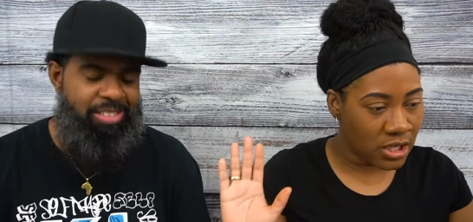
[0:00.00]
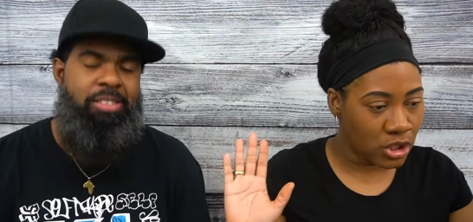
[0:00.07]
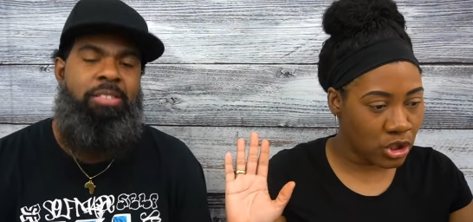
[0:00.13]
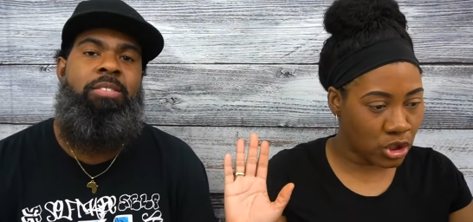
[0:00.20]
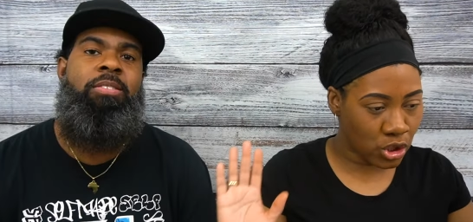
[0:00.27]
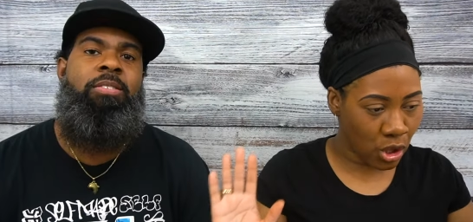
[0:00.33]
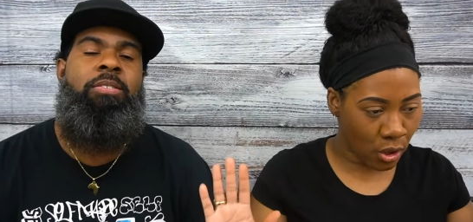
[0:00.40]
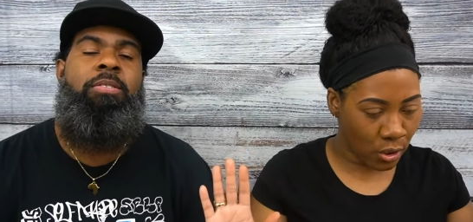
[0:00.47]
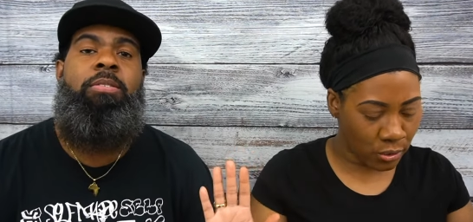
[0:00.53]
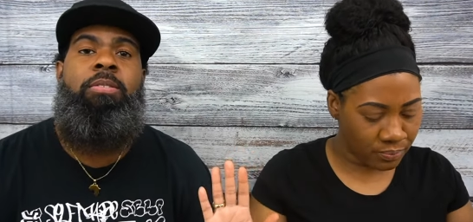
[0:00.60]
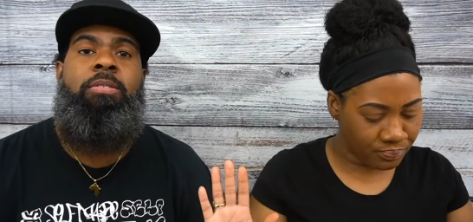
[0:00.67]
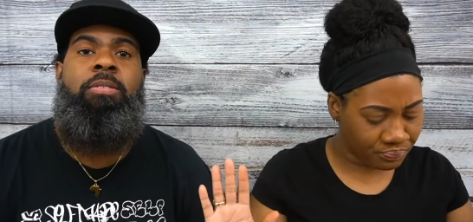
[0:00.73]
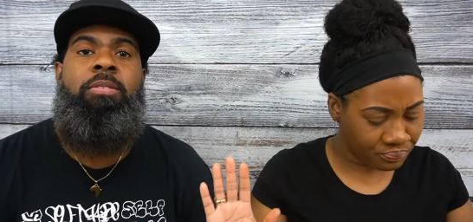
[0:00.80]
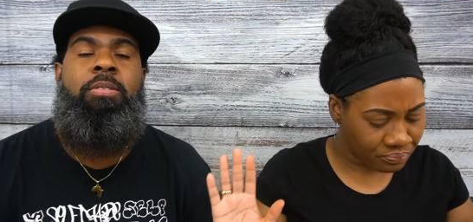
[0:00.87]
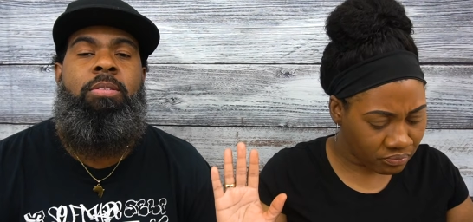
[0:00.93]

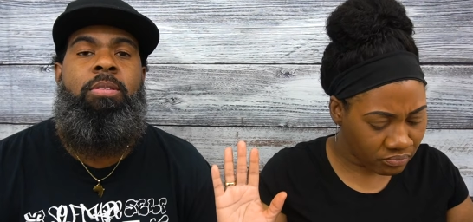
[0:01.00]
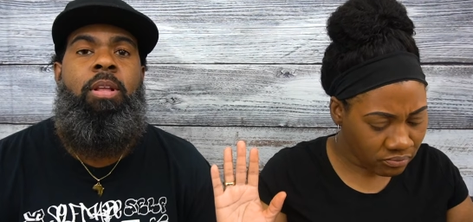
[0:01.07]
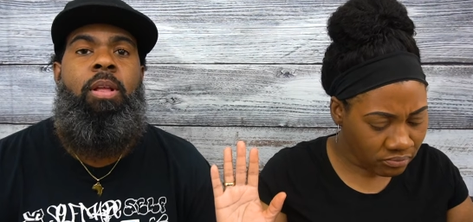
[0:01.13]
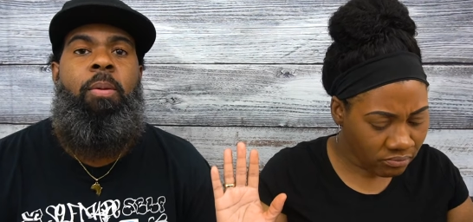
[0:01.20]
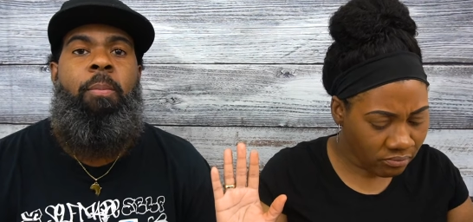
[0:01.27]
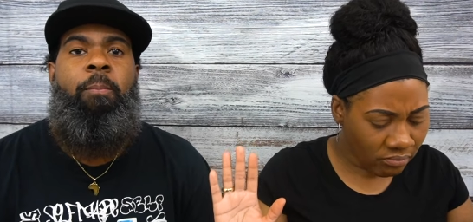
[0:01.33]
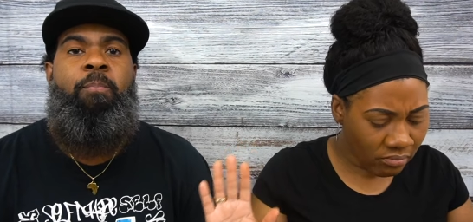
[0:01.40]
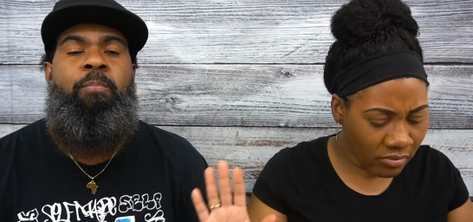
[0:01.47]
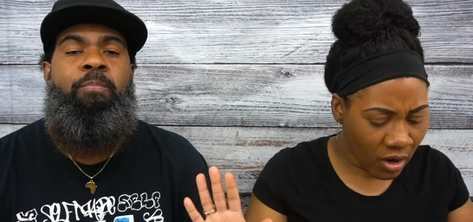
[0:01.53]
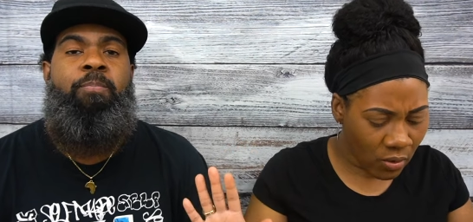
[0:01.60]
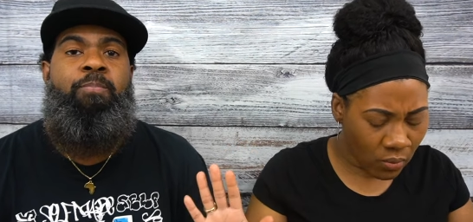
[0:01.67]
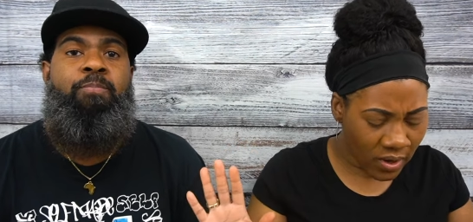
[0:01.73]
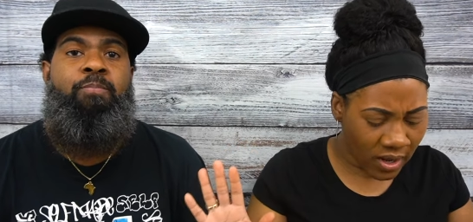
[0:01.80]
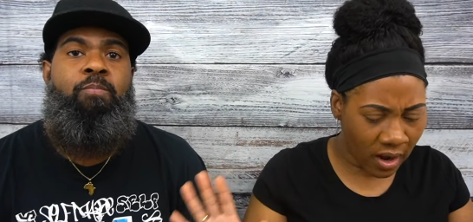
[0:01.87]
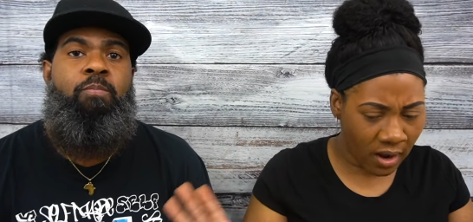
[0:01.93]
Speaker 1: so
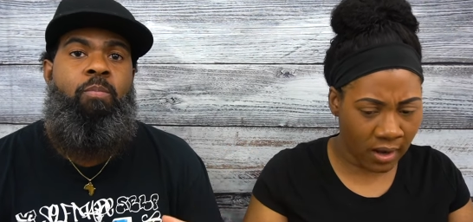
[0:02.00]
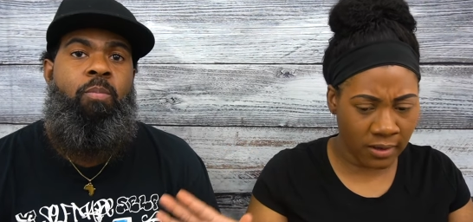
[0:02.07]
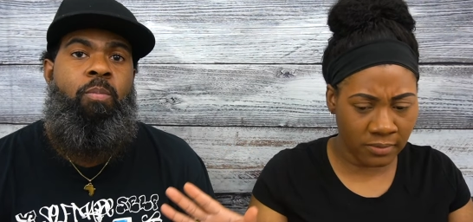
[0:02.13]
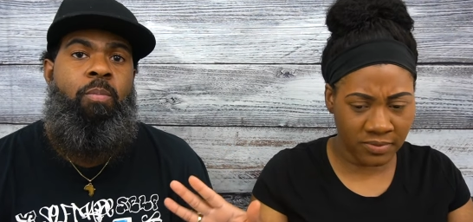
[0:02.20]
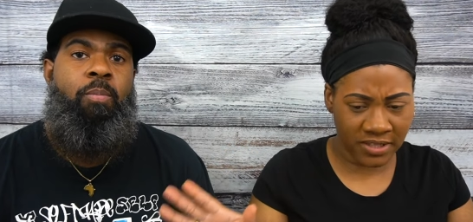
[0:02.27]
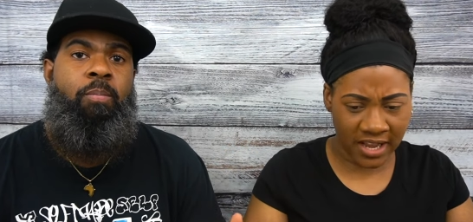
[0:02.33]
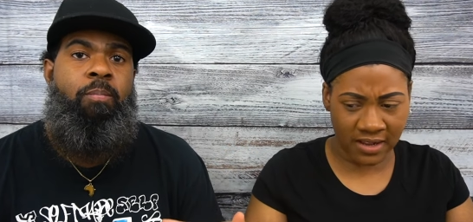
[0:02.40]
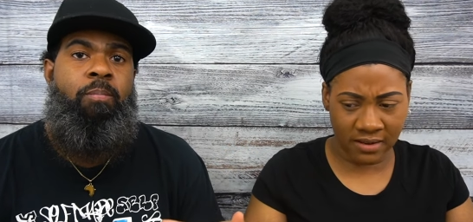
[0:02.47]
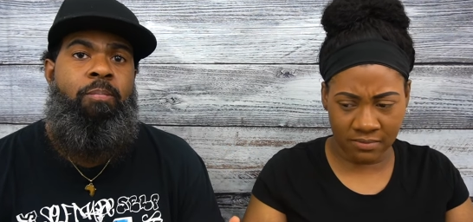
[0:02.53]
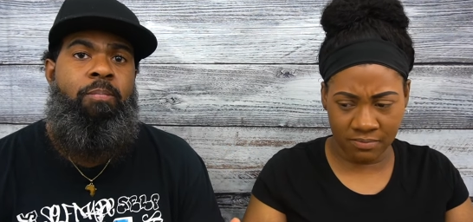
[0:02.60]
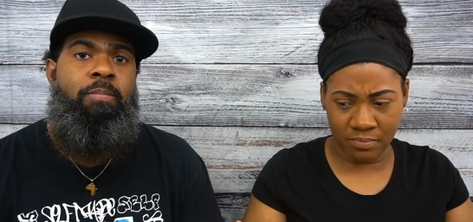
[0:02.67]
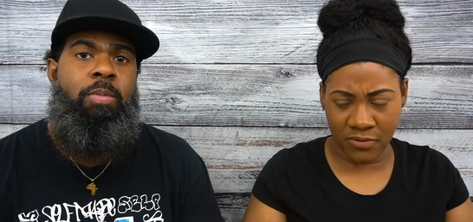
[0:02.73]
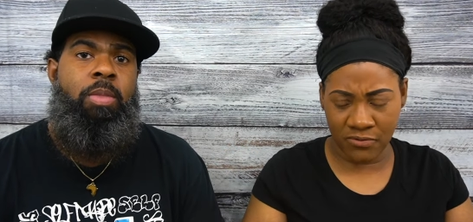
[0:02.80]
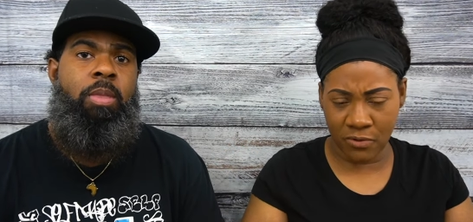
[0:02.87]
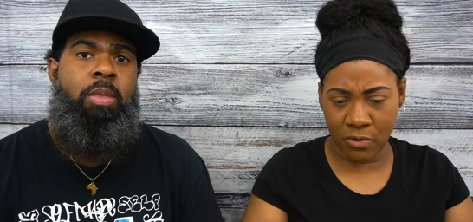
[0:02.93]
well, um, they
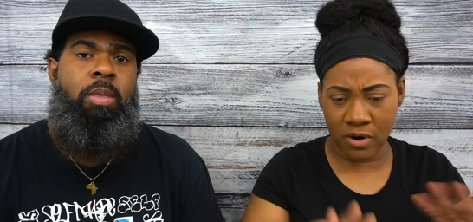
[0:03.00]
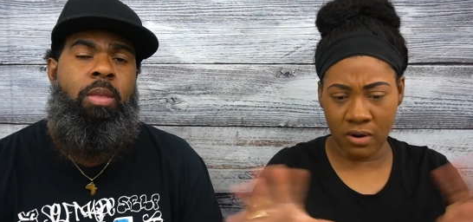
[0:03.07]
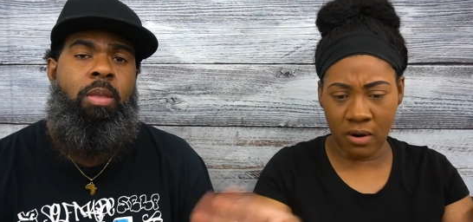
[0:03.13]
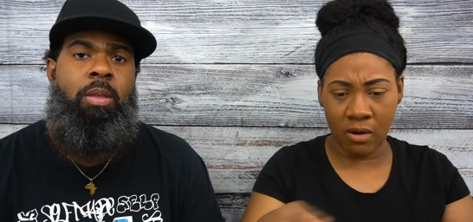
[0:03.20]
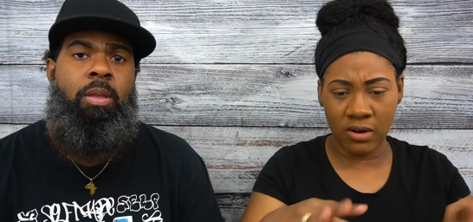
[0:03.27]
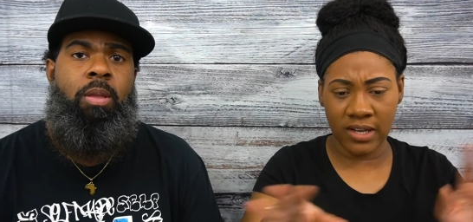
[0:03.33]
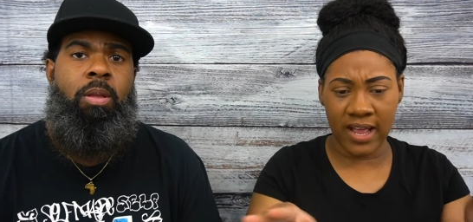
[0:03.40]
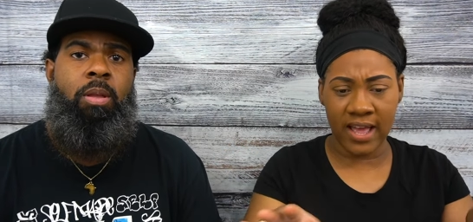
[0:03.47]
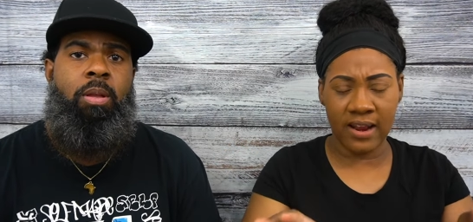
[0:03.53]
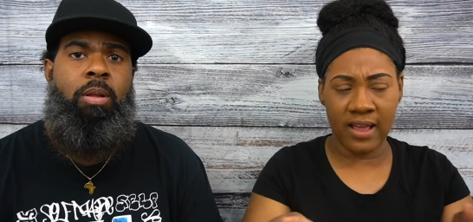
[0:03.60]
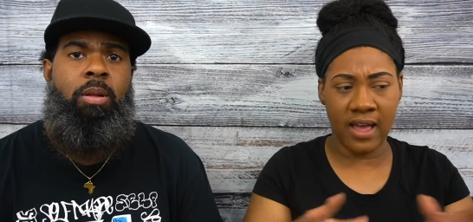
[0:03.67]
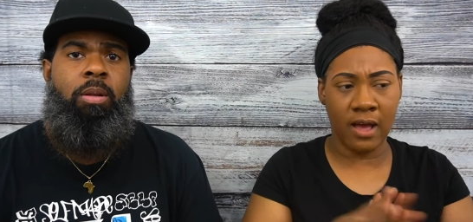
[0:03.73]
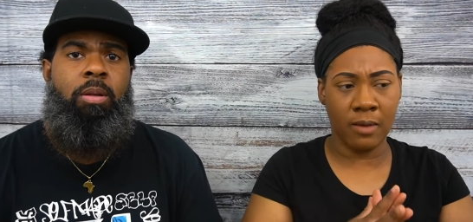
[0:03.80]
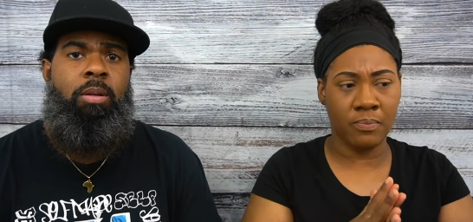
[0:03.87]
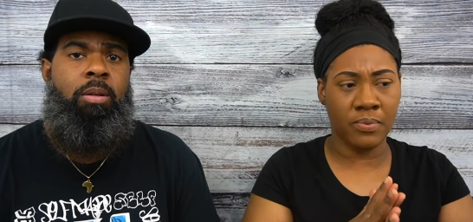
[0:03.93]
before all of that had
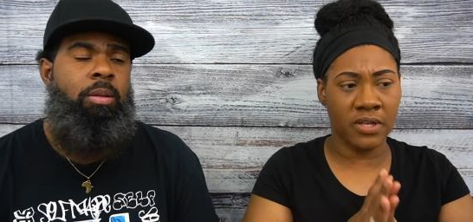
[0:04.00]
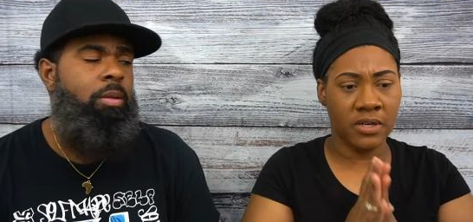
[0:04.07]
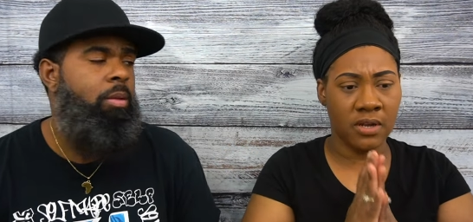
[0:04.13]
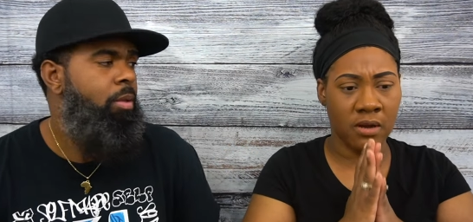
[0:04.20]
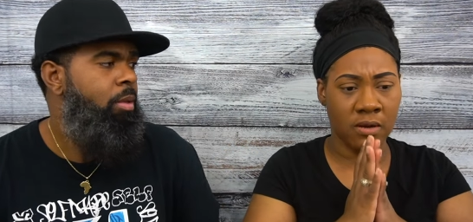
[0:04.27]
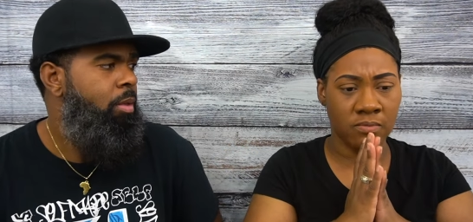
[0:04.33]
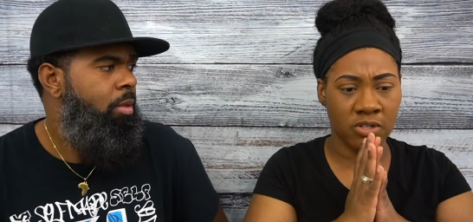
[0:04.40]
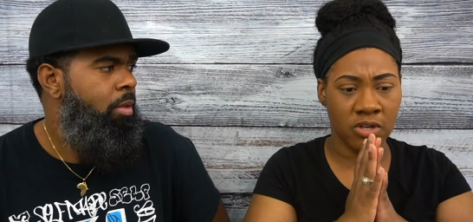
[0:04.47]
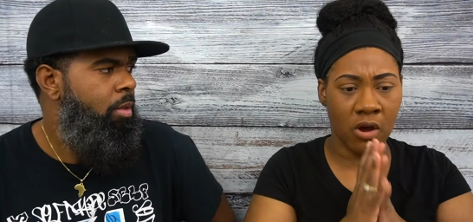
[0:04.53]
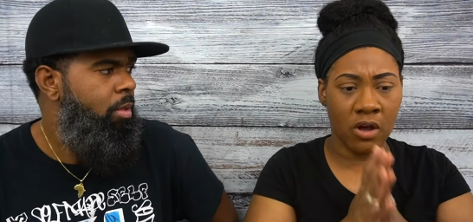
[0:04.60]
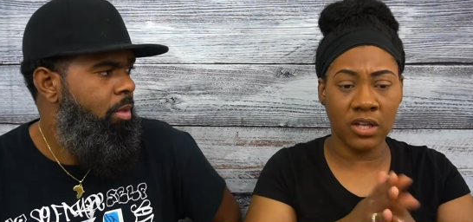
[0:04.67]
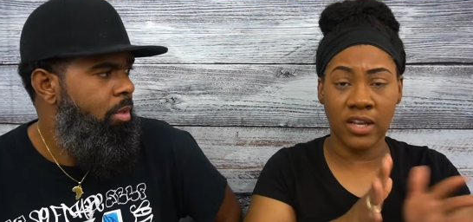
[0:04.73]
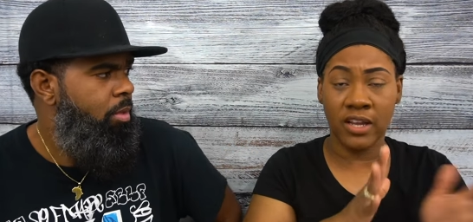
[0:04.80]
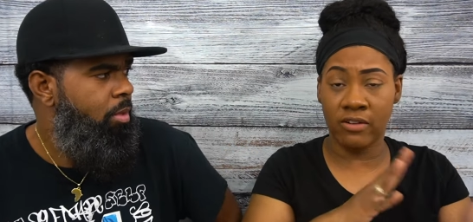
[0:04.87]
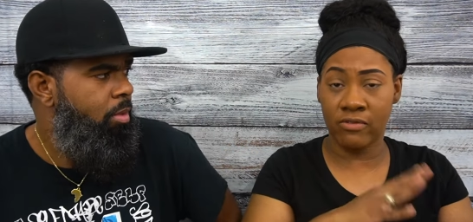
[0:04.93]
happened, um,
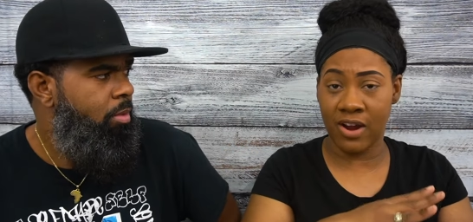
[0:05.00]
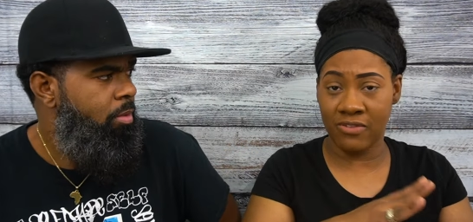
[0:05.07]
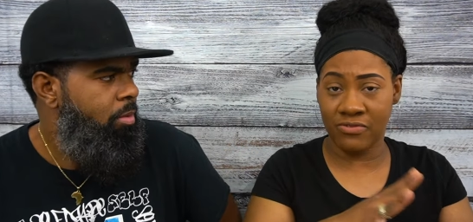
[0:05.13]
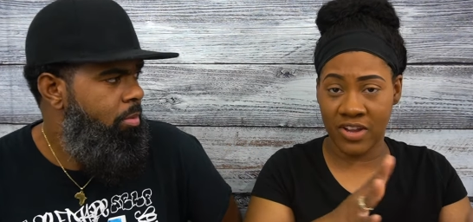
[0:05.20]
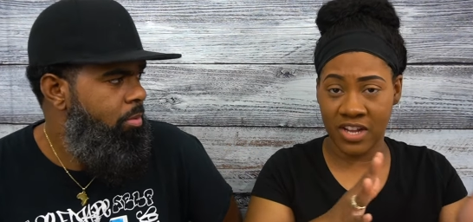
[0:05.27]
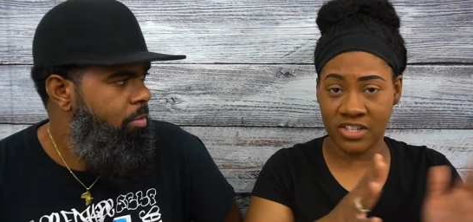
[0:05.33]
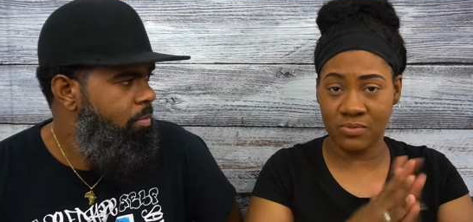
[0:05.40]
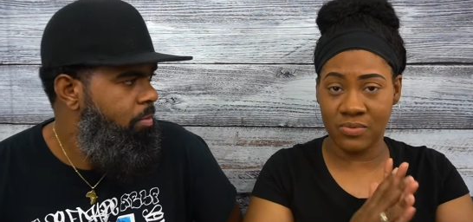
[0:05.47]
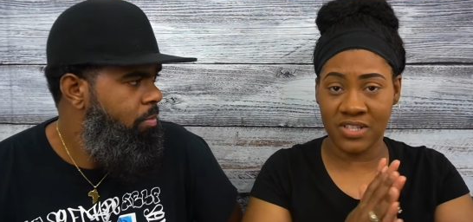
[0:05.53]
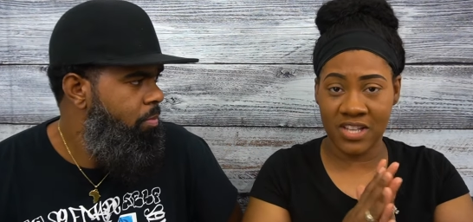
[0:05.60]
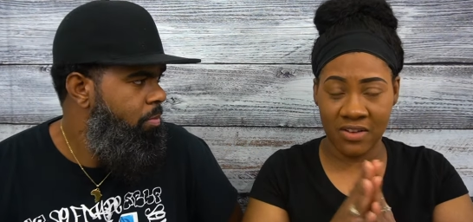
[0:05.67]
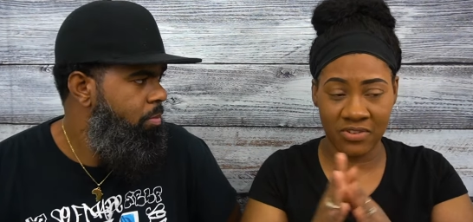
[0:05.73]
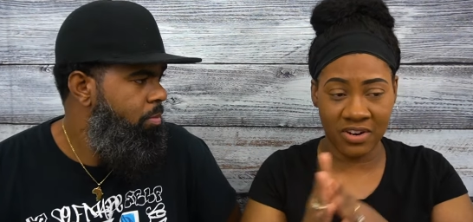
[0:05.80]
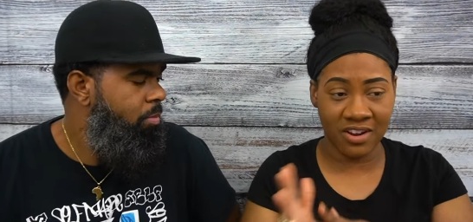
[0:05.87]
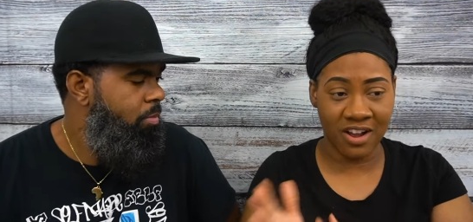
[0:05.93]
Darla and Ralph Angel was
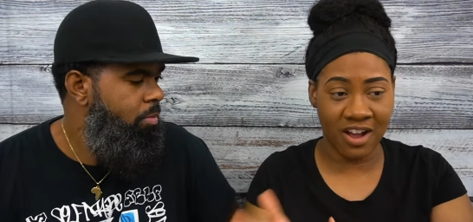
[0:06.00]
having a